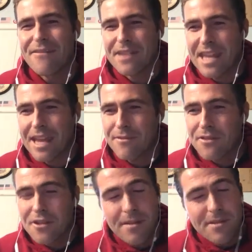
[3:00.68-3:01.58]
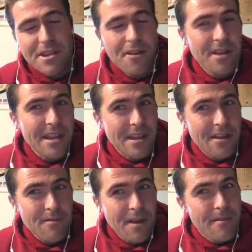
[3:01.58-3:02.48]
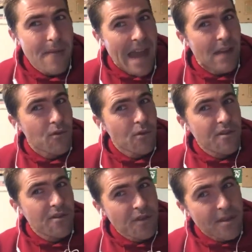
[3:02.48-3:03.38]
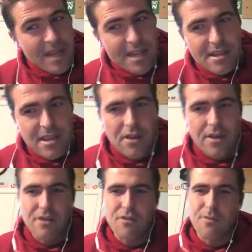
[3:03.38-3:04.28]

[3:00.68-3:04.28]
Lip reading: the game. So they're going to be starting their running back, Royce Freeman. So it'll